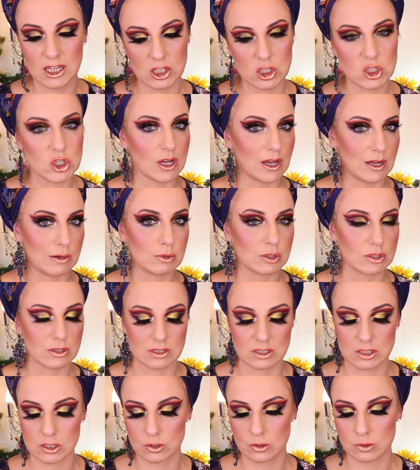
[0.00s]
each, I would
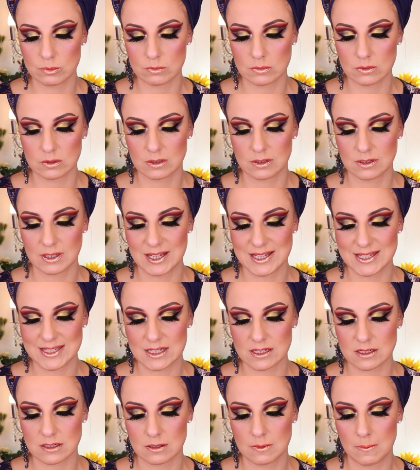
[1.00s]
assume. Is
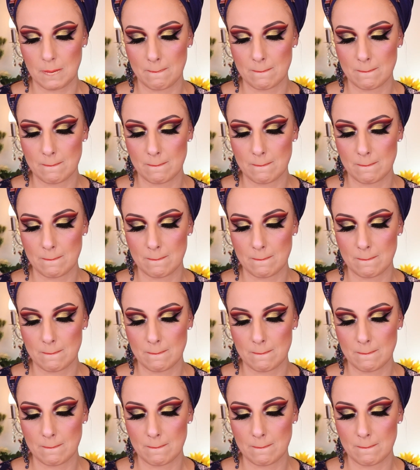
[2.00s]
it?